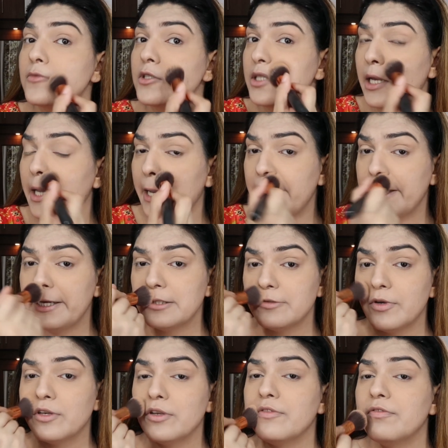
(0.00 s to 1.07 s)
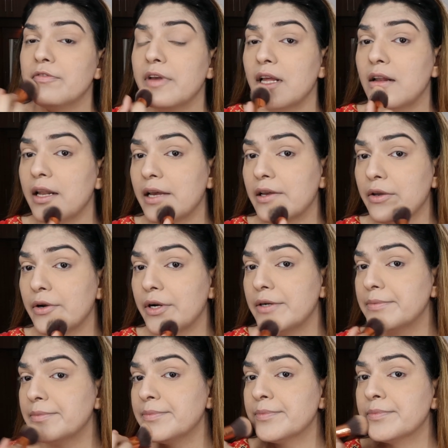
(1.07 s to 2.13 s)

The areas where you feel like you're